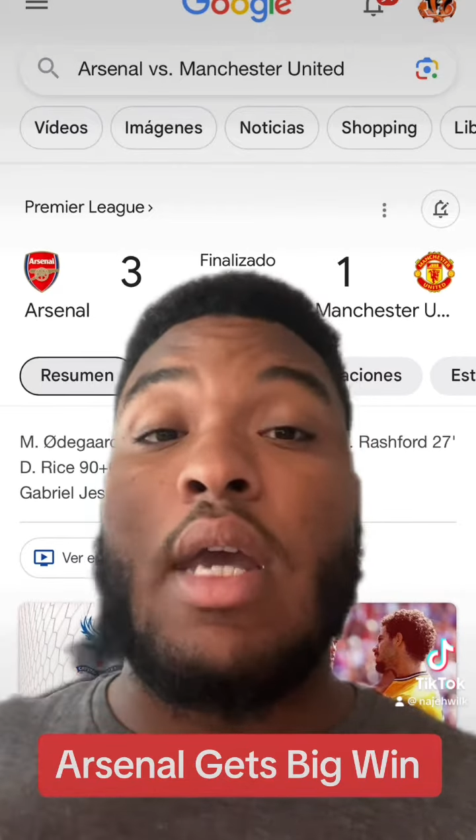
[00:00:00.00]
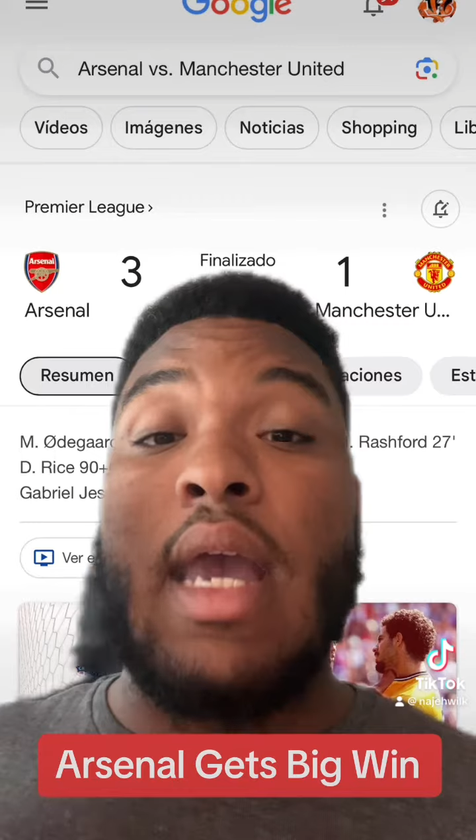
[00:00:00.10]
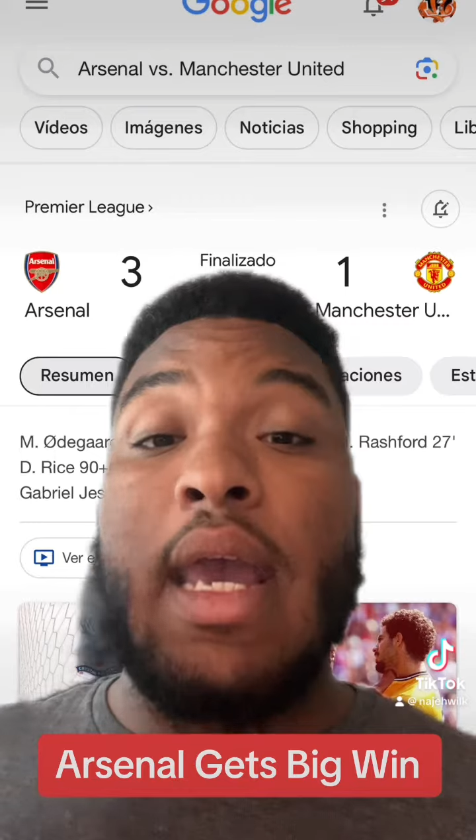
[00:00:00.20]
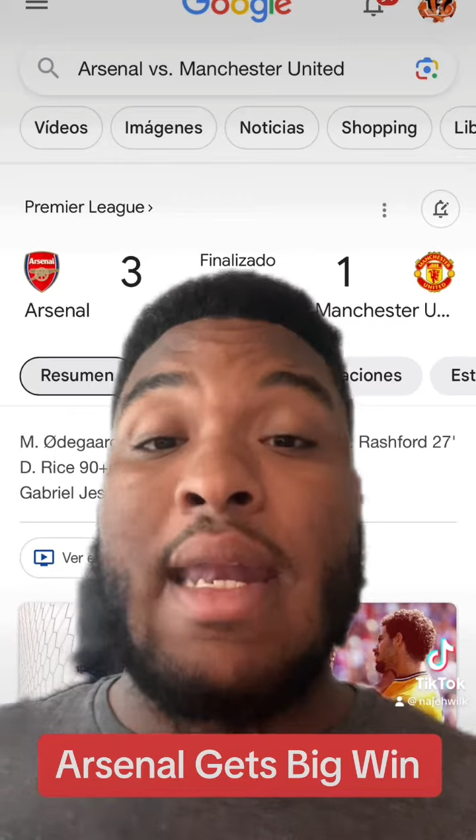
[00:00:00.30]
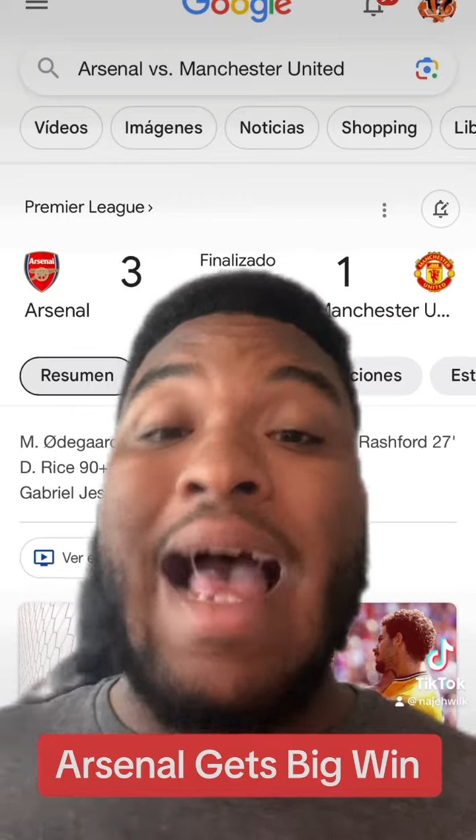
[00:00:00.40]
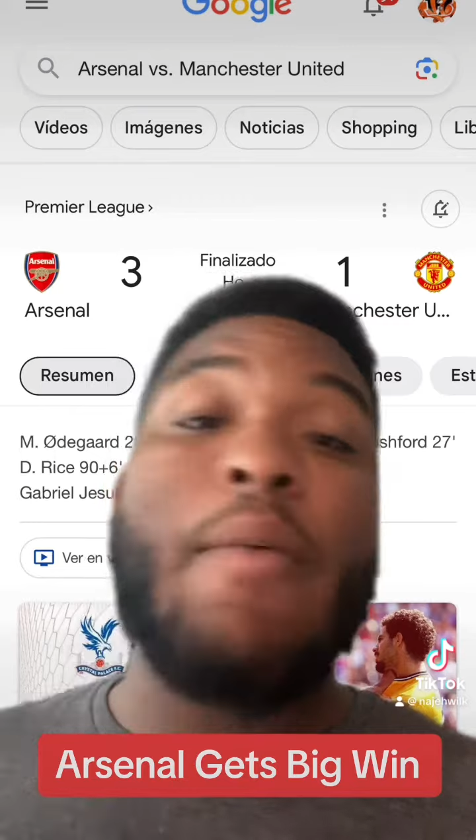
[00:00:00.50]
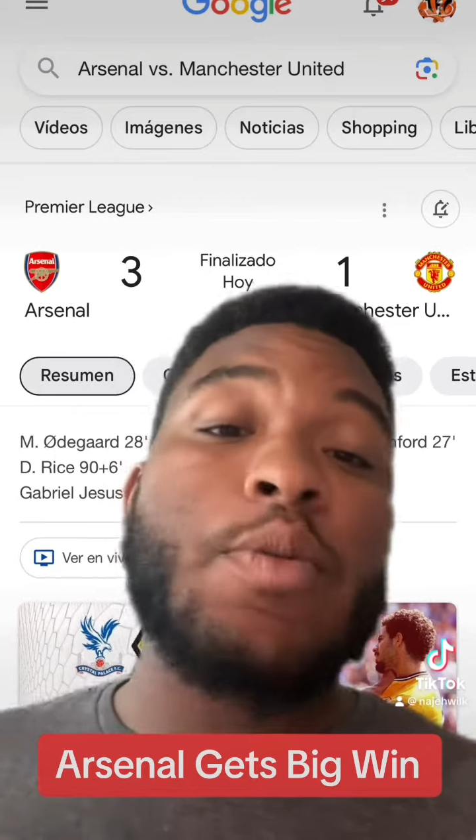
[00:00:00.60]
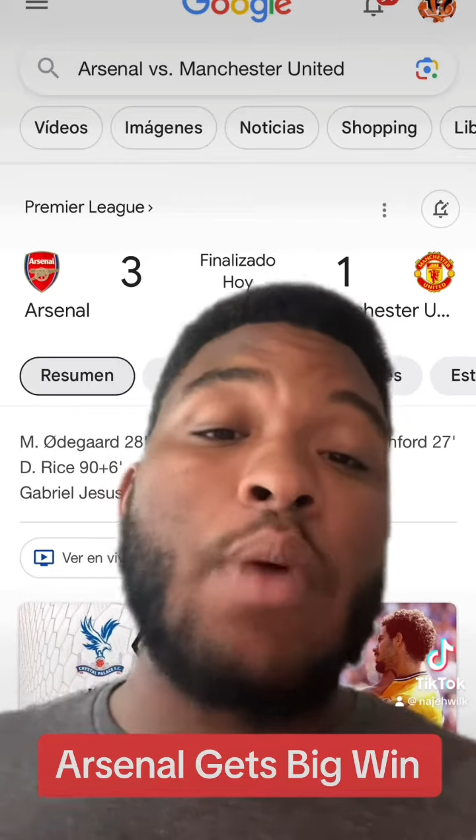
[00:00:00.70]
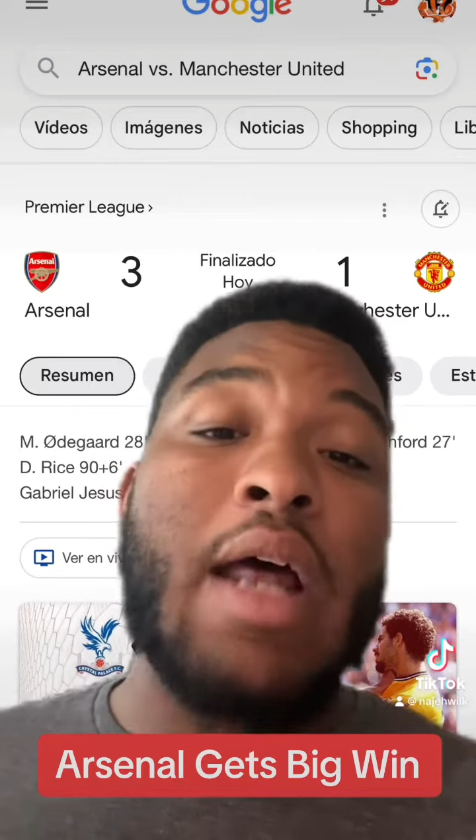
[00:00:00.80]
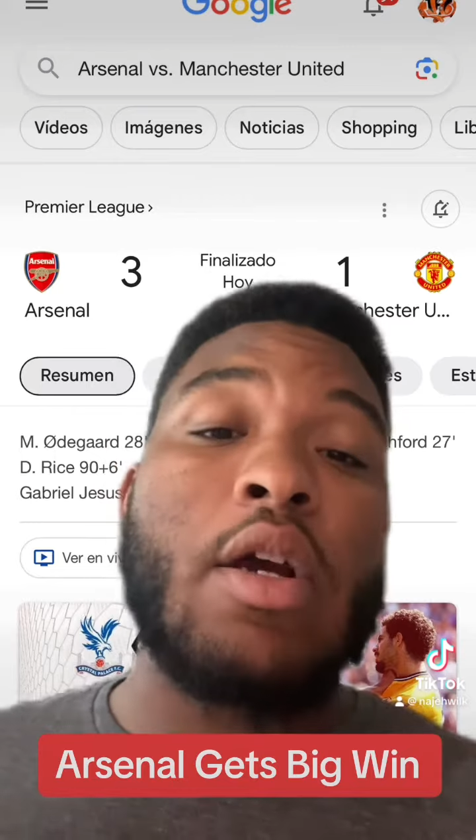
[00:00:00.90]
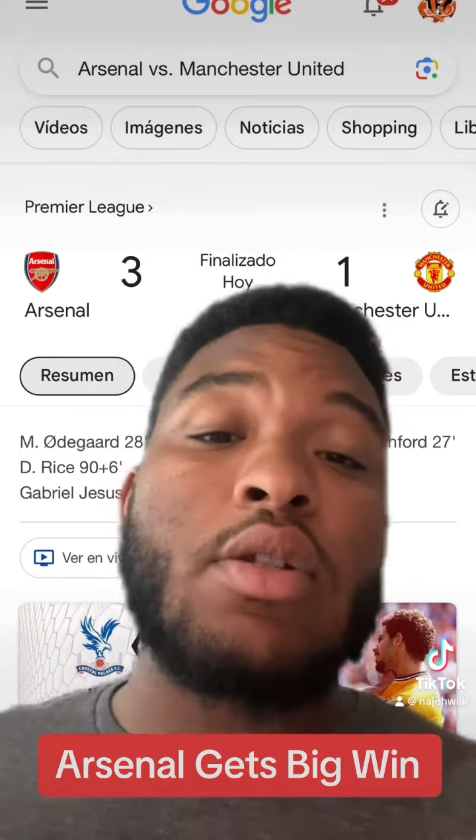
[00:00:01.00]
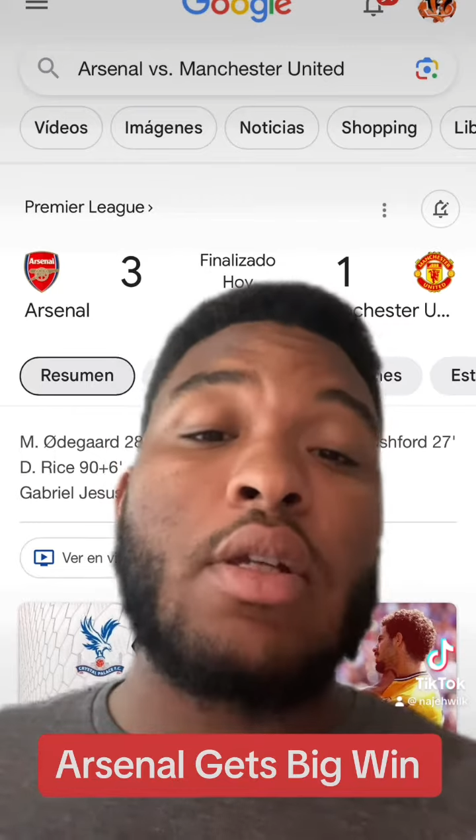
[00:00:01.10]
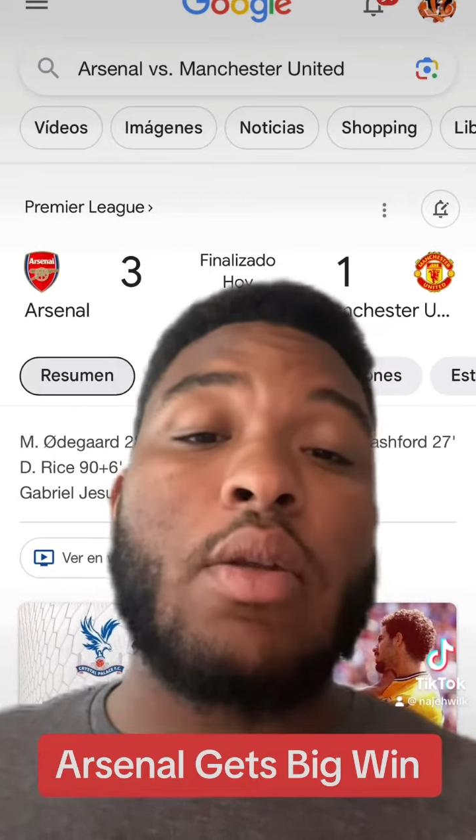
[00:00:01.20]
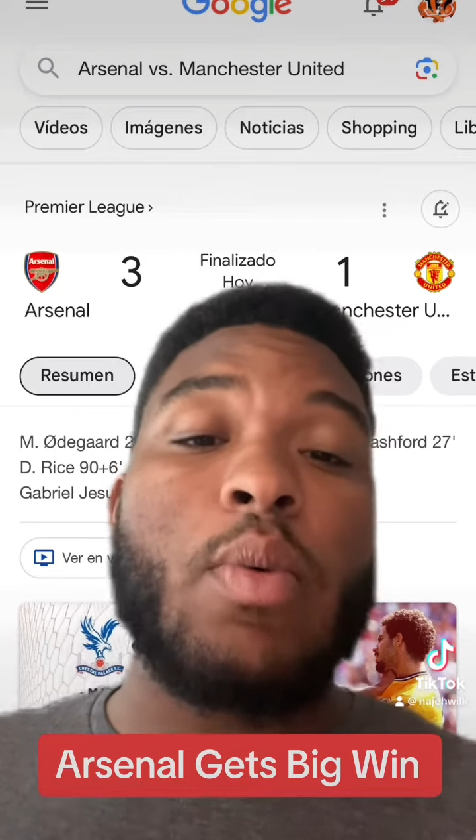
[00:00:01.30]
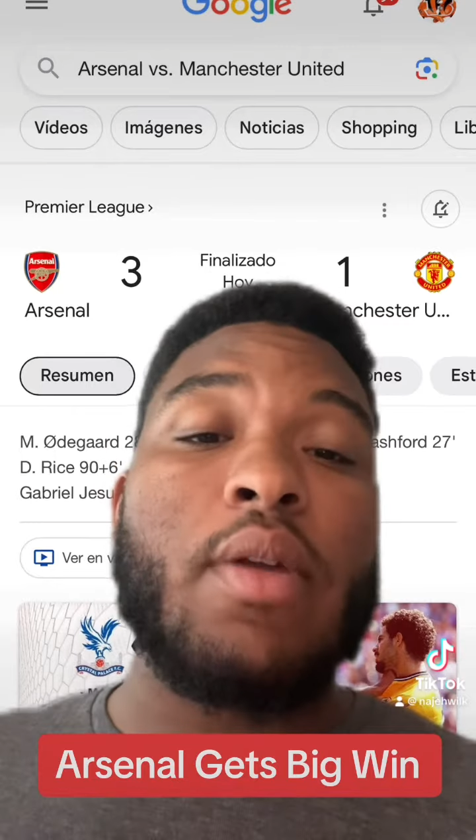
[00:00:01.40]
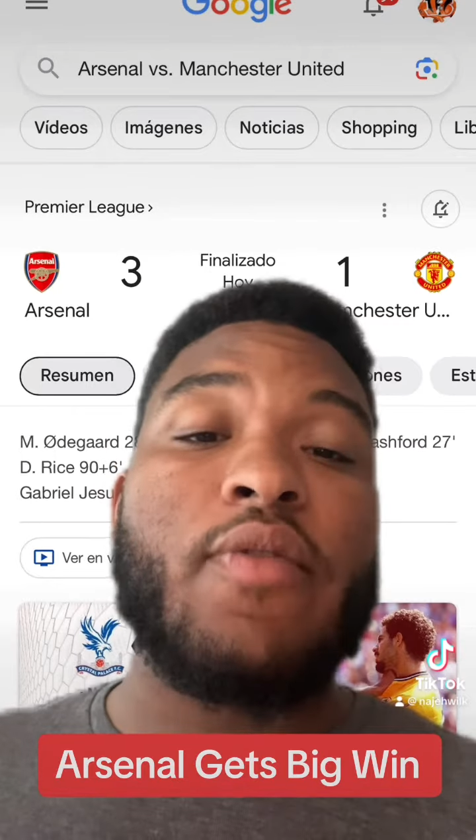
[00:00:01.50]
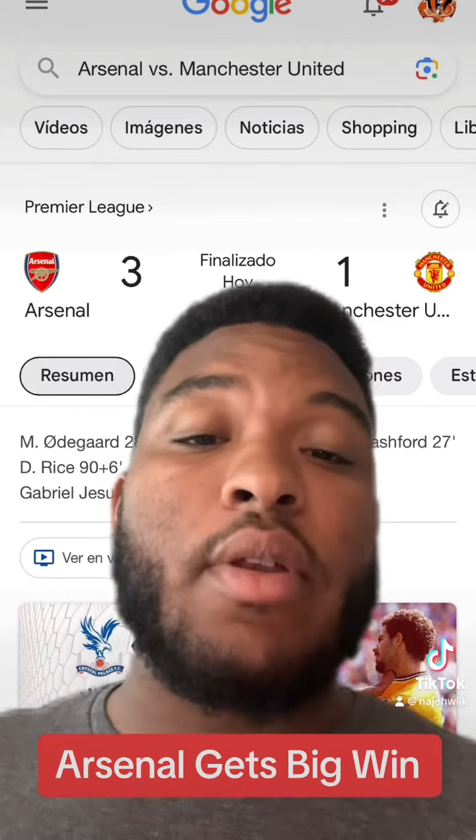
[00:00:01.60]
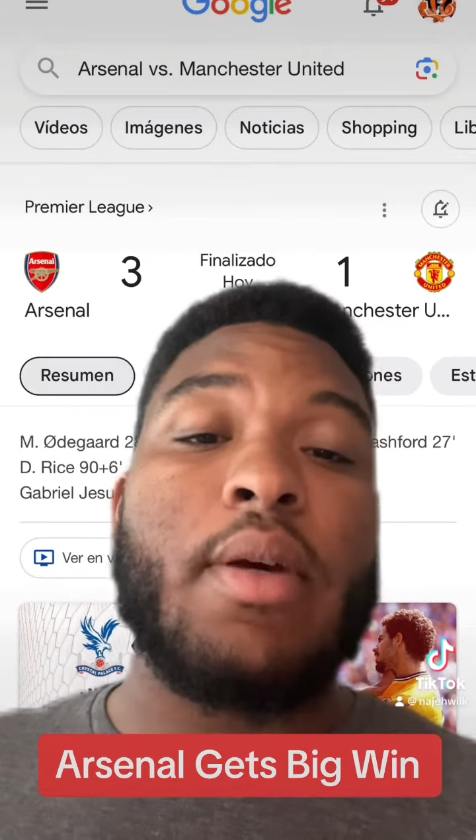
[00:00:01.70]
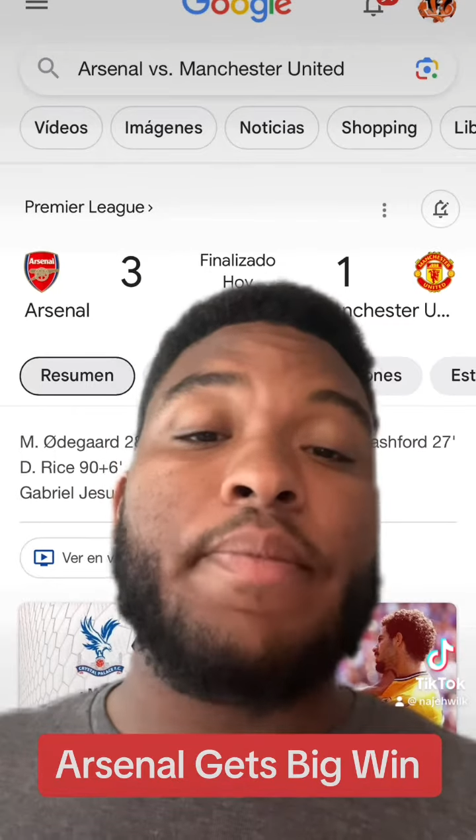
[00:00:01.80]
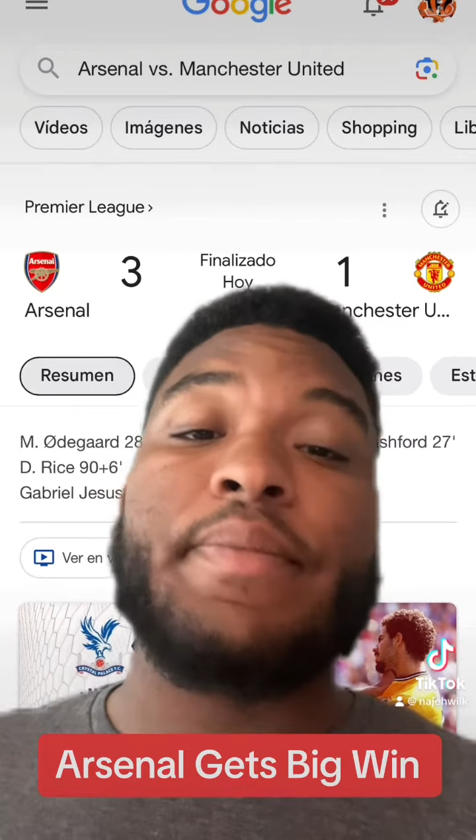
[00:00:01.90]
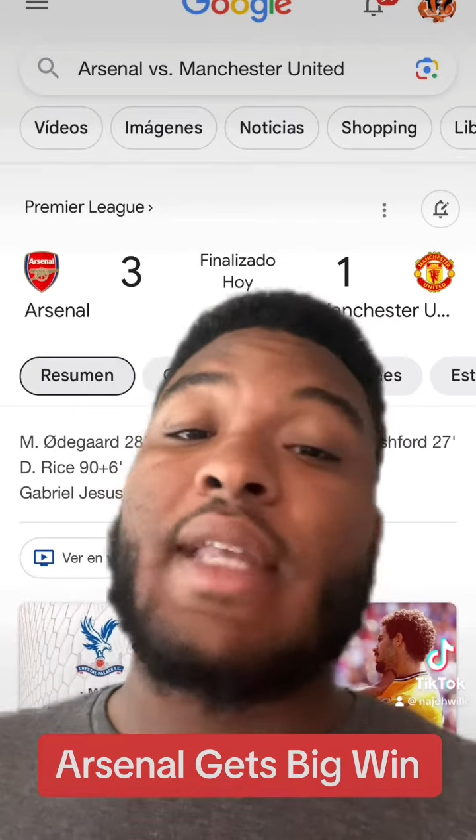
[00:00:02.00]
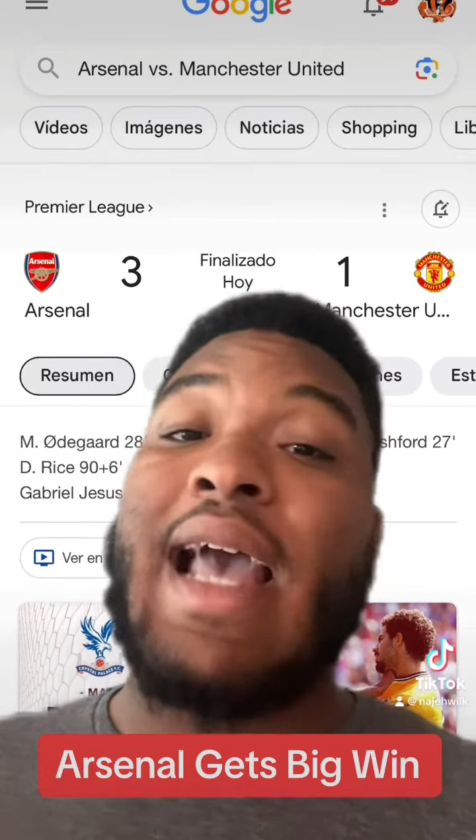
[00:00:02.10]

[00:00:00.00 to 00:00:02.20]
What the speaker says: And that was probably going to seal the win for them.